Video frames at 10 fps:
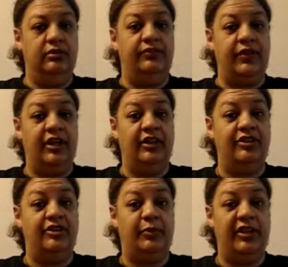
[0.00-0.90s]
The fire
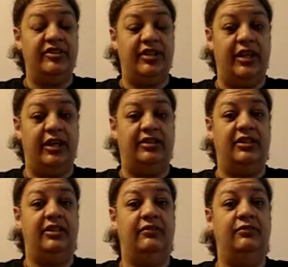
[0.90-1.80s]
displaced
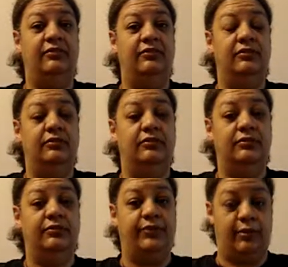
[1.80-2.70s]
18
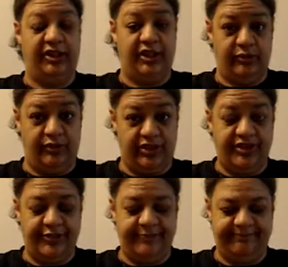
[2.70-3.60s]
family
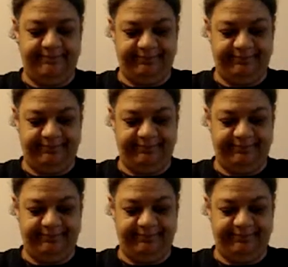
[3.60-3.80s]
units.